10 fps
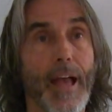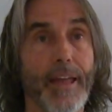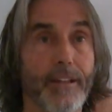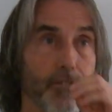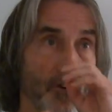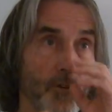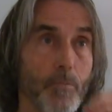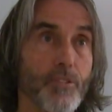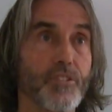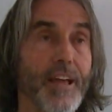and it's
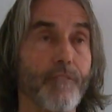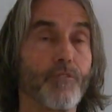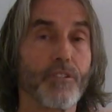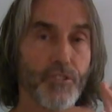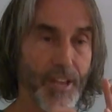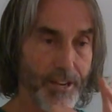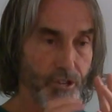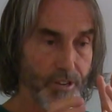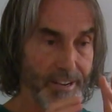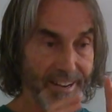almost that realization,